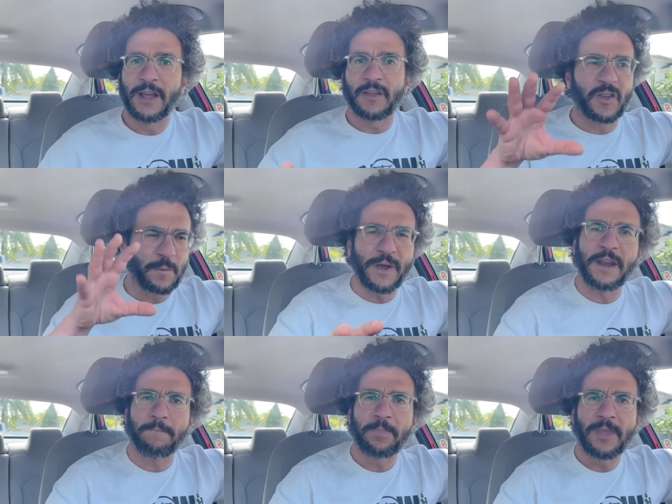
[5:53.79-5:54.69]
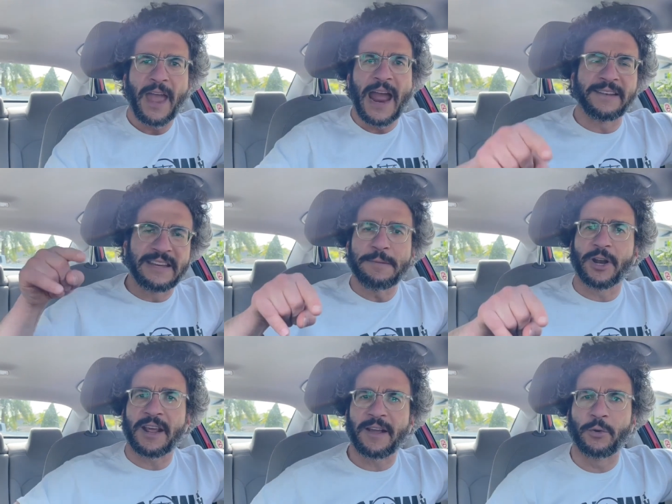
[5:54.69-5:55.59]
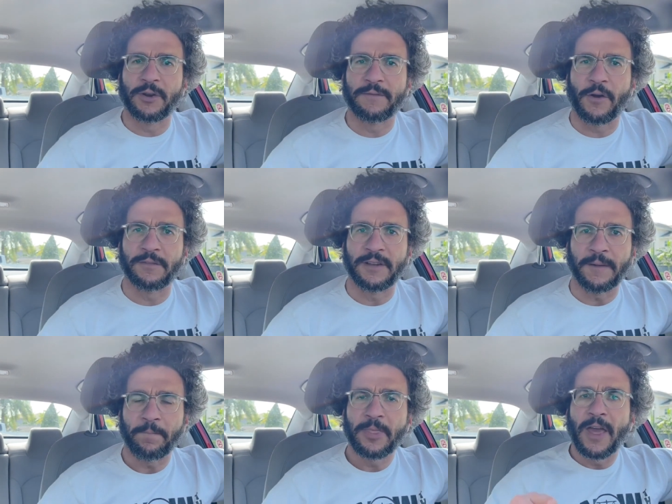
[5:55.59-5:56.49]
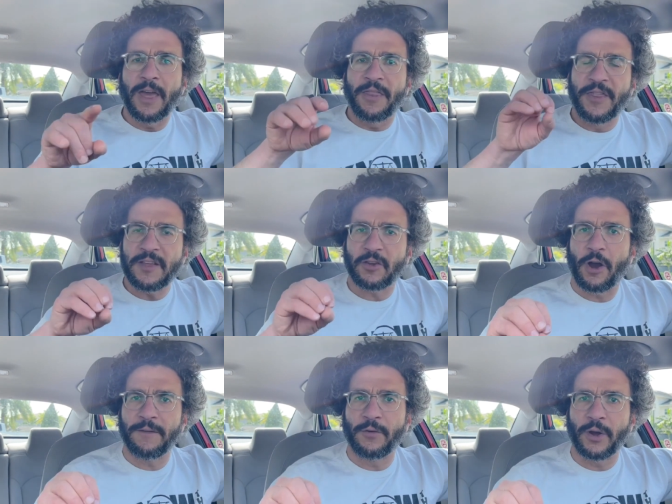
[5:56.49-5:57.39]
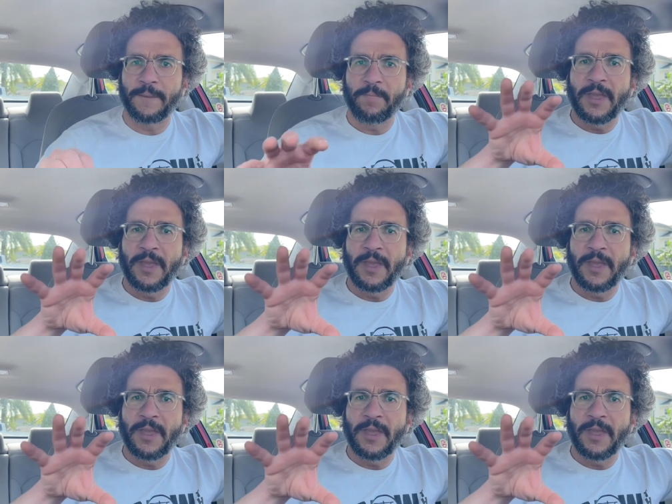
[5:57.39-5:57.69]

spin it and demonize everyone involved in it. This convoy,